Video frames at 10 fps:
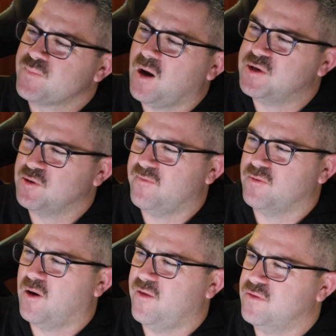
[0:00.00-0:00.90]
I do have a
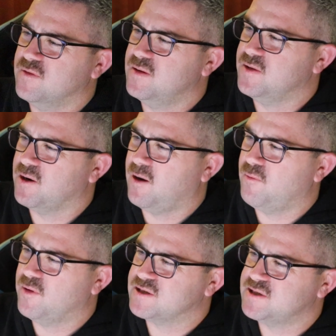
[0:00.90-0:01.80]
rifle that I
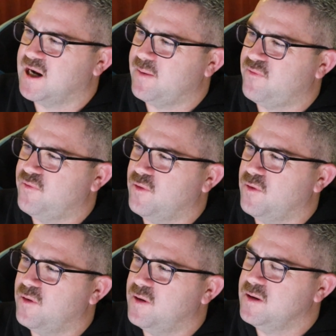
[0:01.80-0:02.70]
want to set up
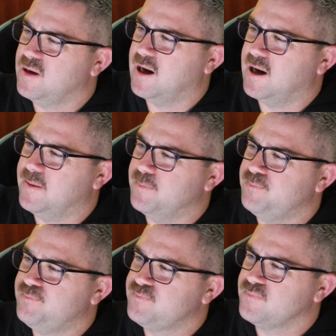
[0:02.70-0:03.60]
for,
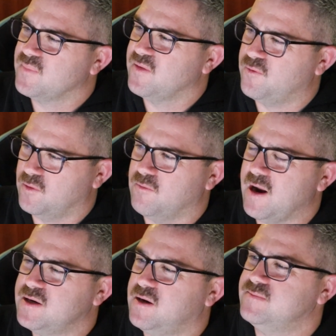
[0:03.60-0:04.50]
um, for a
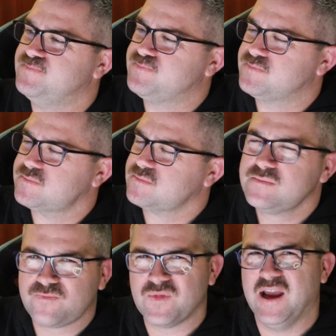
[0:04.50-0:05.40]
red dot.
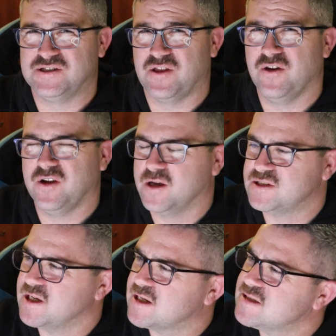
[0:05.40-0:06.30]
It's a
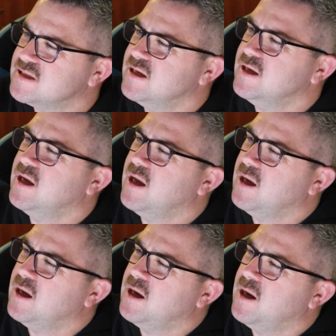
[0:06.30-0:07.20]
3006.
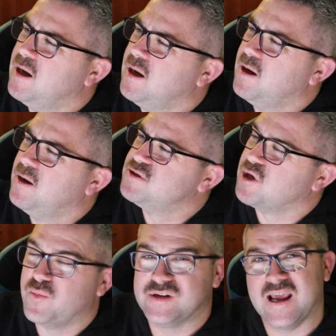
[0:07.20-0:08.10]

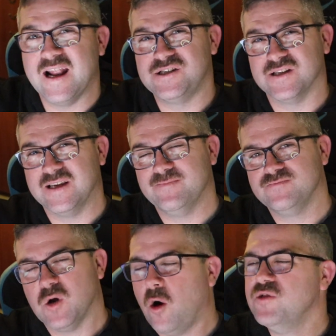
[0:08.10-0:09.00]
So potentially
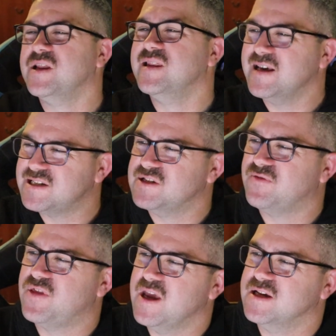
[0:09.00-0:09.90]
on the list
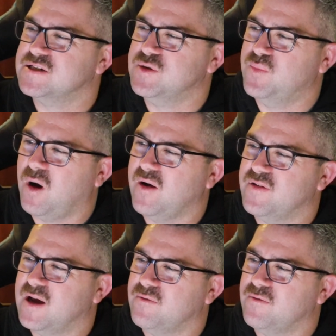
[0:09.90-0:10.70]
of things to buy for that